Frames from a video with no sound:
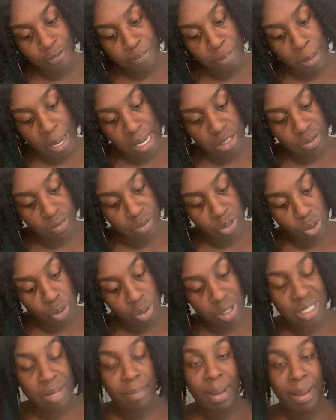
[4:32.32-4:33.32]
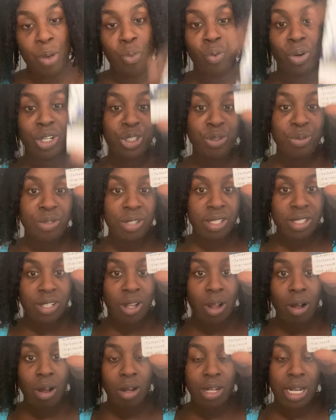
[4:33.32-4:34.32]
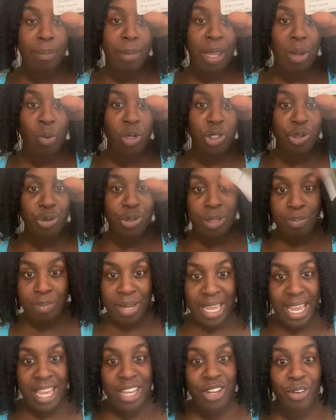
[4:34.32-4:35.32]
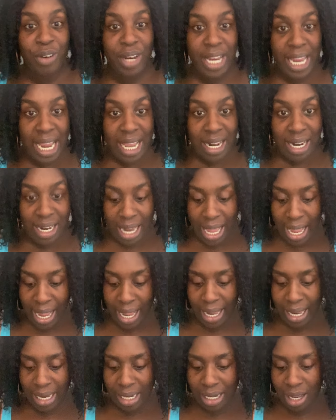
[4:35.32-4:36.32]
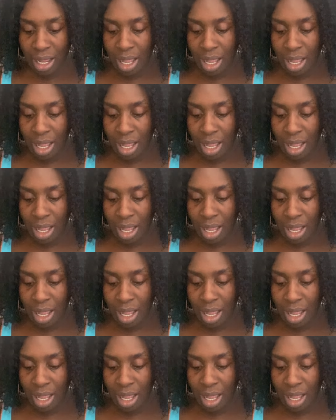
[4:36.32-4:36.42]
Page of Swords. They may want you to talk. They may want you to be in your head a lot.